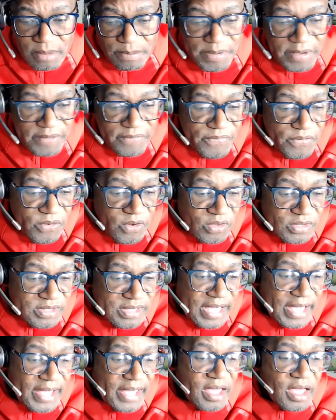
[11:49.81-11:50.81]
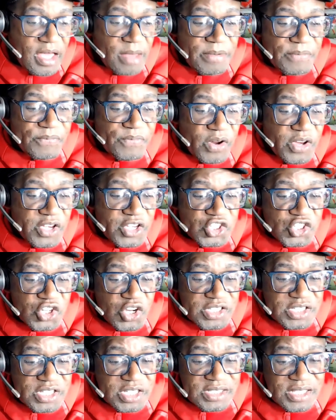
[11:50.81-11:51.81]
Before that, before he
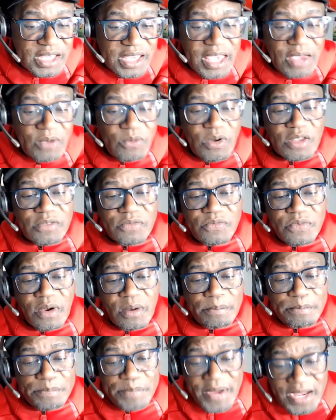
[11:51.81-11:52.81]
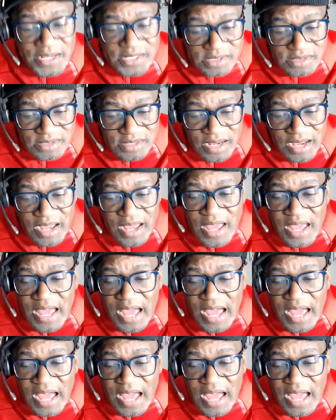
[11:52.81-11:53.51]
joined City, he was from Barcelona,